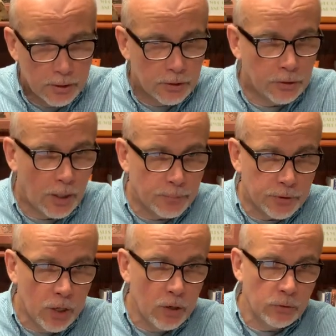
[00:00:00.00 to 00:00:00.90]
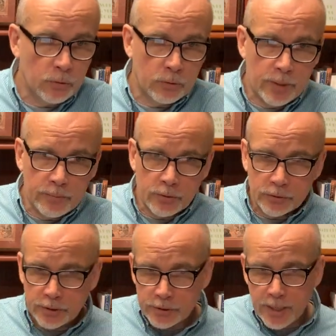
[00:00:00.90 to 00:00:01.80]
The top stone, or maybe
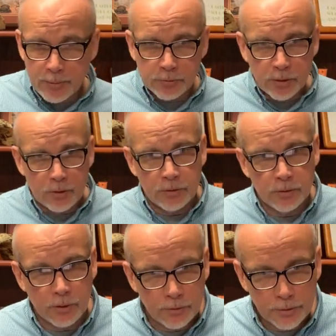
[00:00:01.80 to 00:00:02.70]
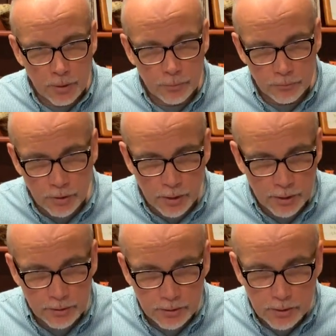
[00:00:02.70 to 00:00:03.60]
yours says capstone, of the temple of
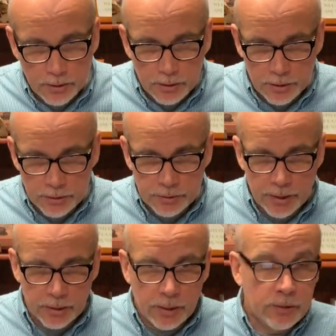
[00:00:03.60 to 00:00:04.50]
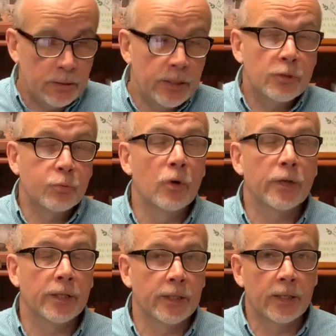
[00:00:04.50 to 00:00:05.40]
God, is saying, this will
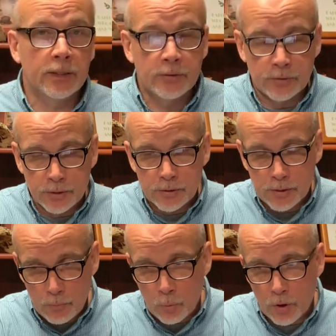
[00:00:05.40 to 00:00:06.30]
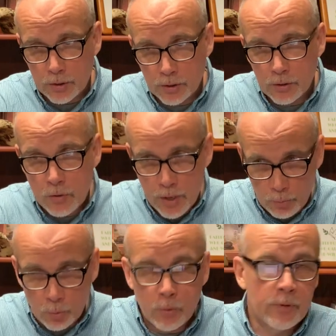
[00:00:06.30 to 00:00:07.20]
get done. This is a work
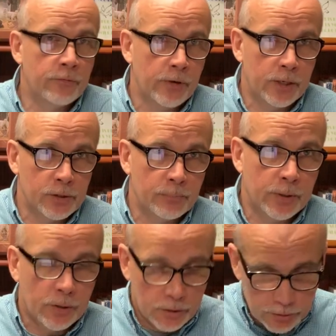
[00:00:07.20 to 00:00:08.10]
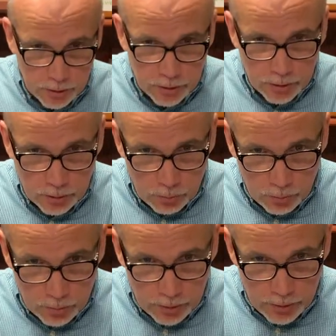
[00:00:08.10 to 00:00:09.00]
that will be finished because
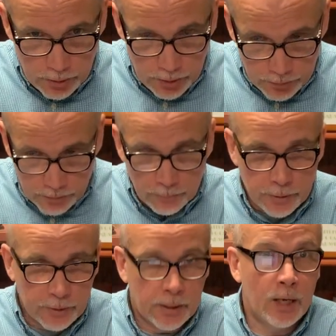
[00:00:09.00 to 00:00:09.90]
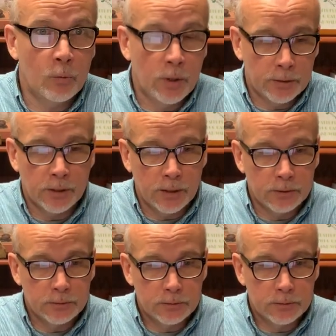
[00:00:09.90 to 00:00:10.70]
it's something that I want done.